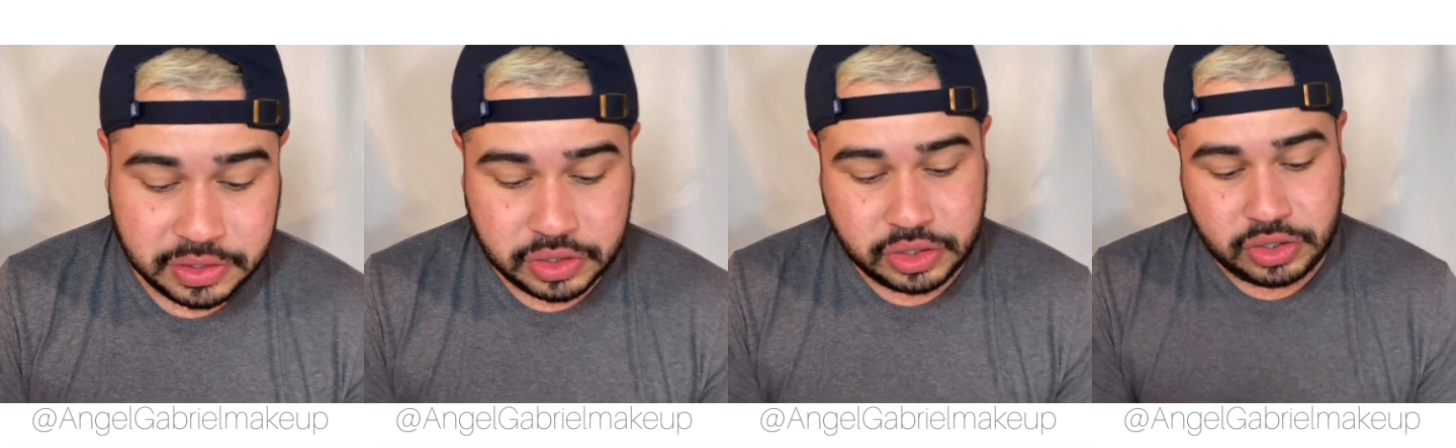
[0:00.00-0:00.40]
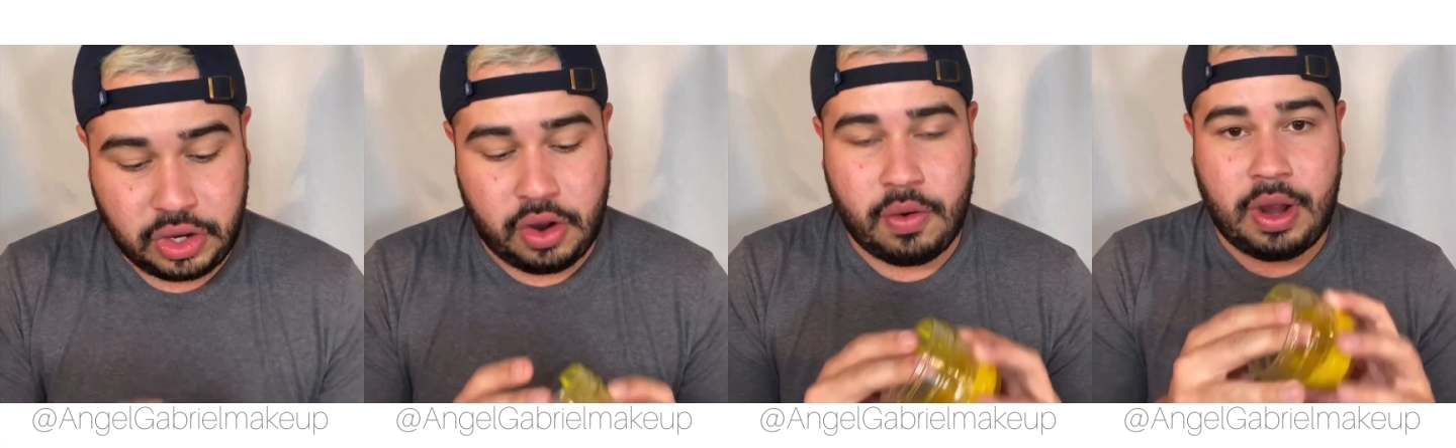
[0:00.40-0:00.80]

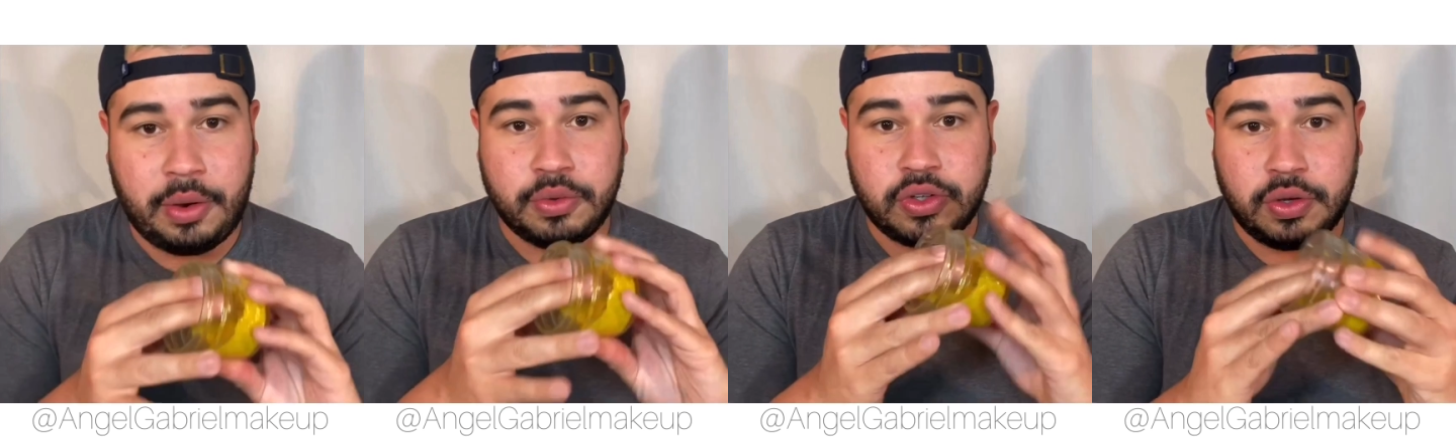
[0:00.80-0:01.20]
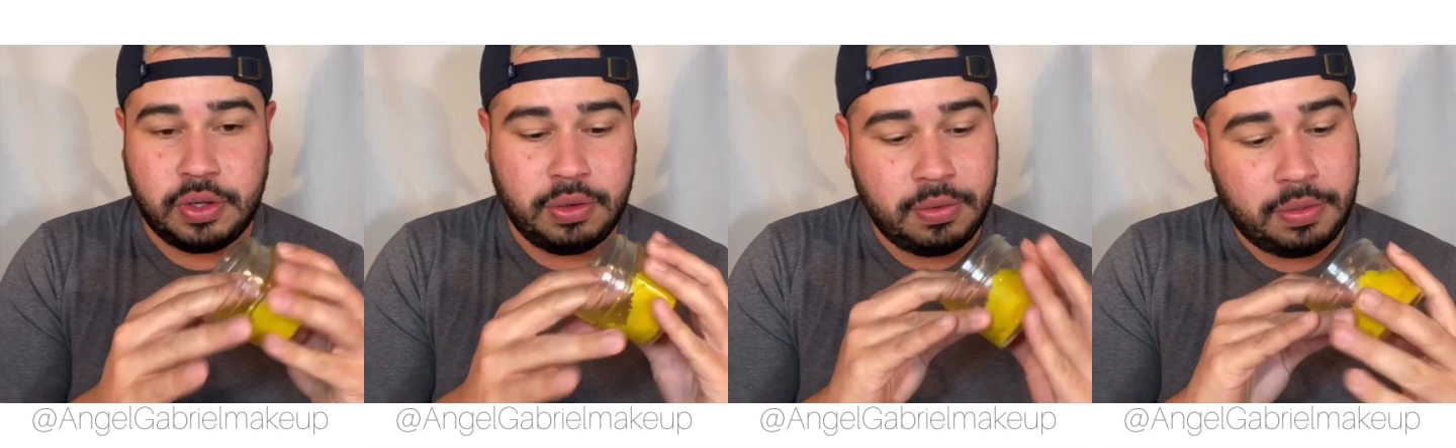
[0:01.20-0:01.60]
So I will show
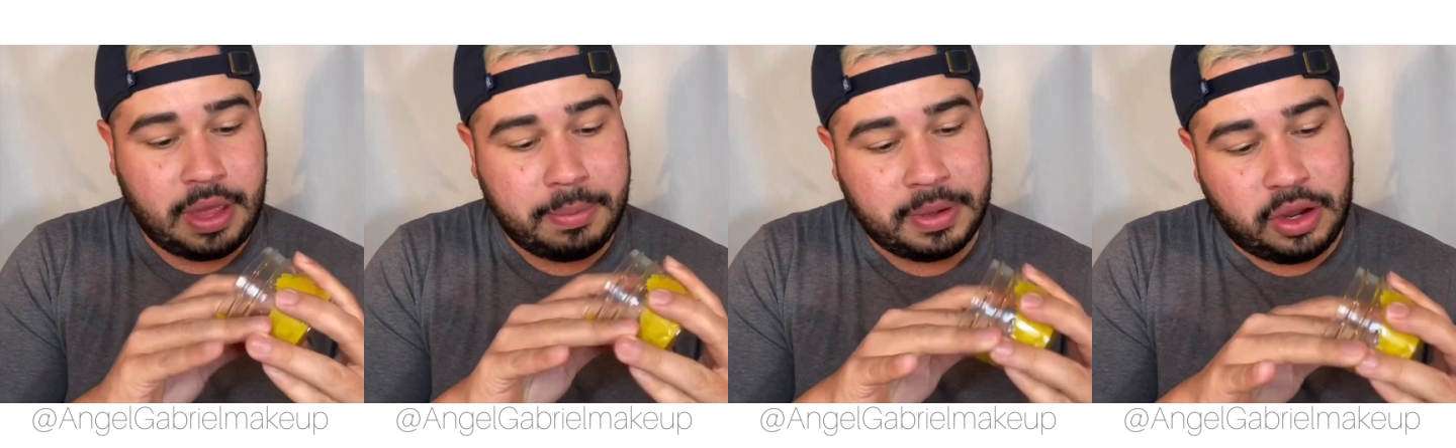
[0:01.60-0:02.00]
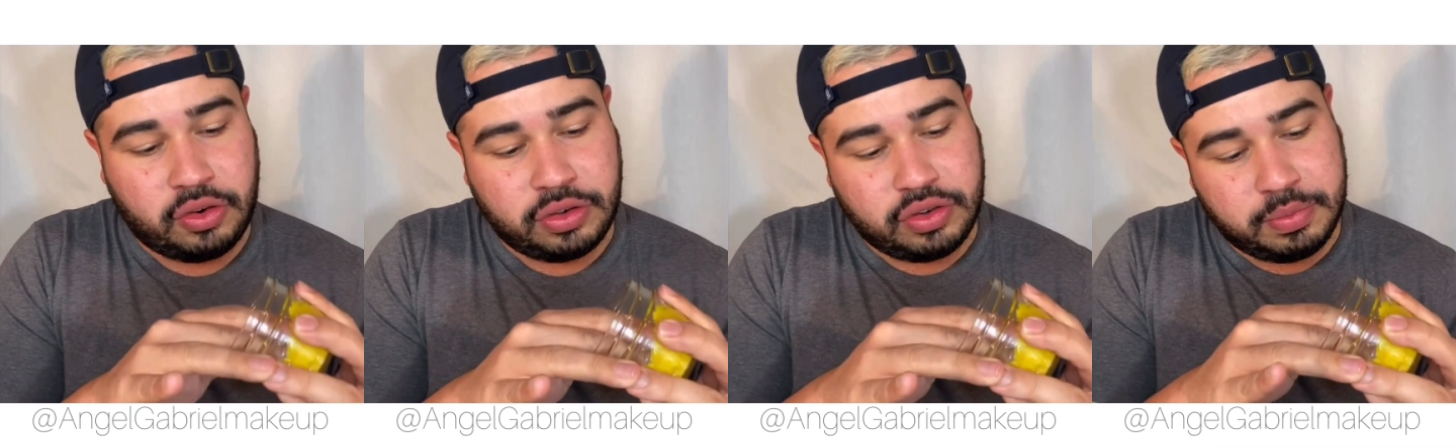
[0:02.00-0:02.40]
you the
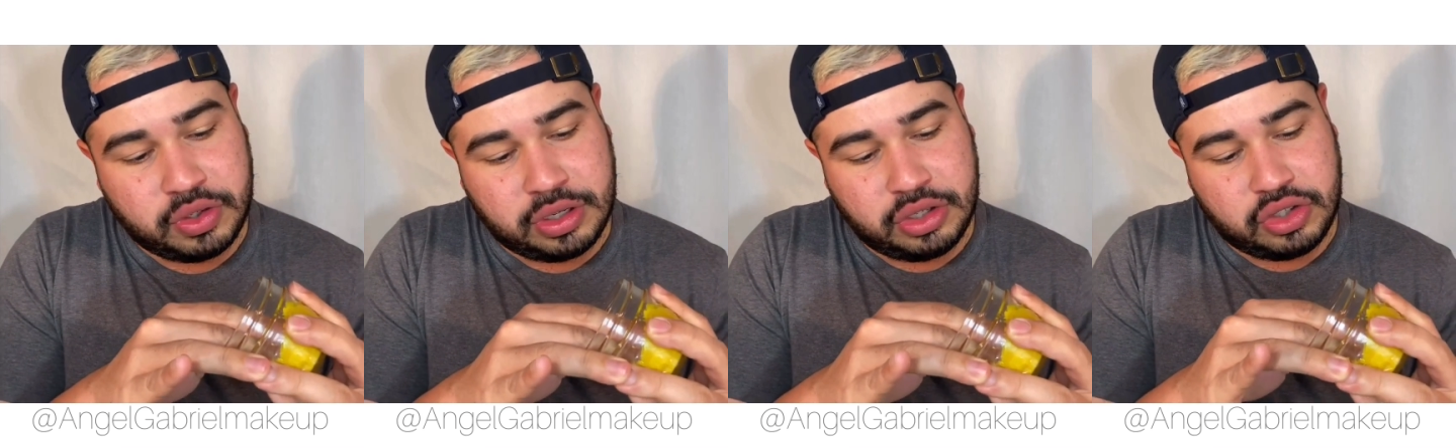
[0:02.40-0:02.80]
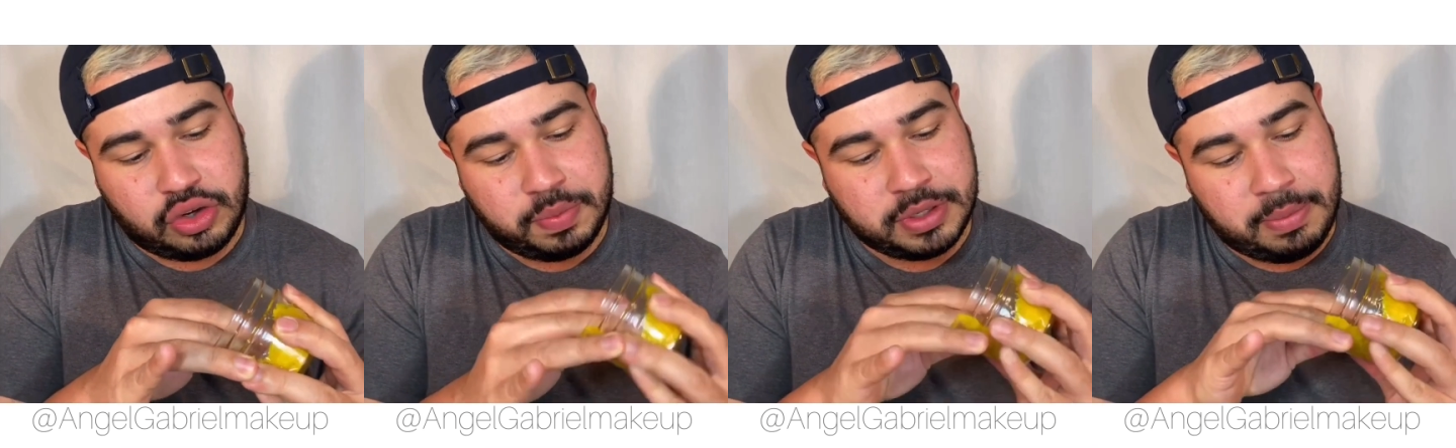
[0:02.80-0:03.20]
application. So I'm just gonna
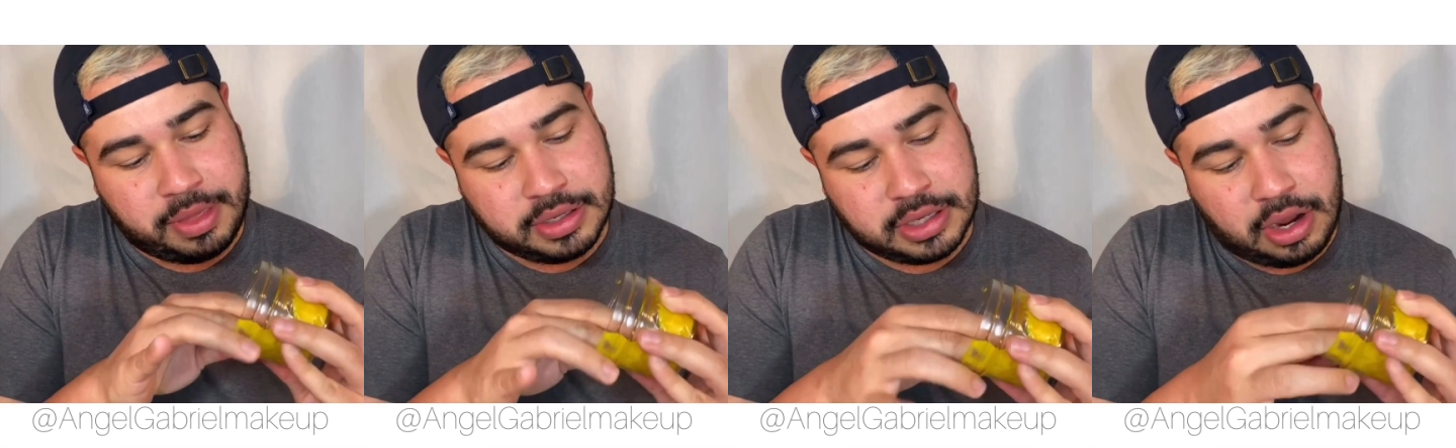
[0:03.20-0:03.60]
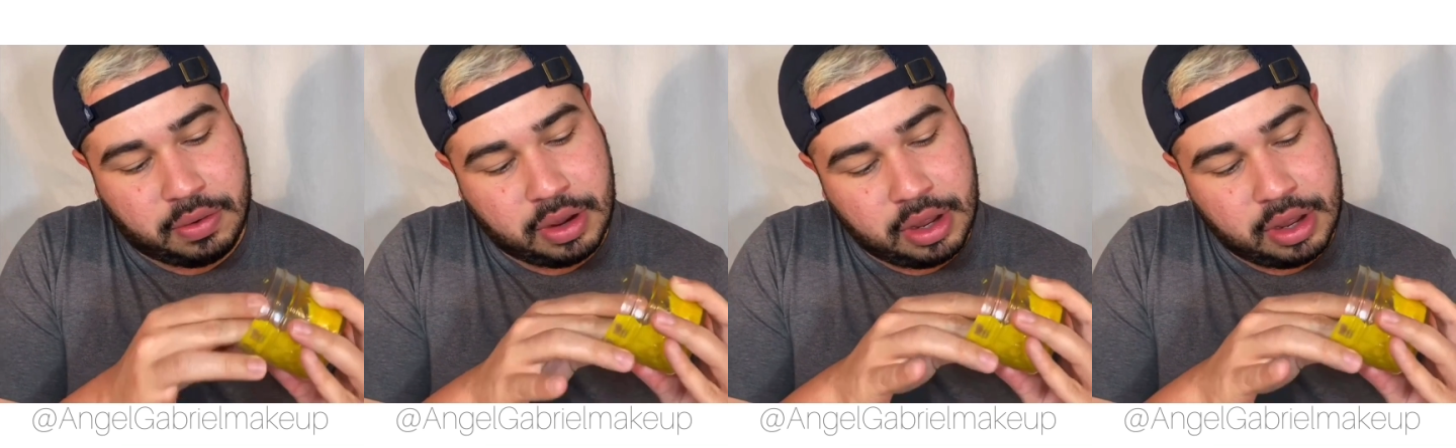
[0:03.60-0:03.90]
scoop some of this out.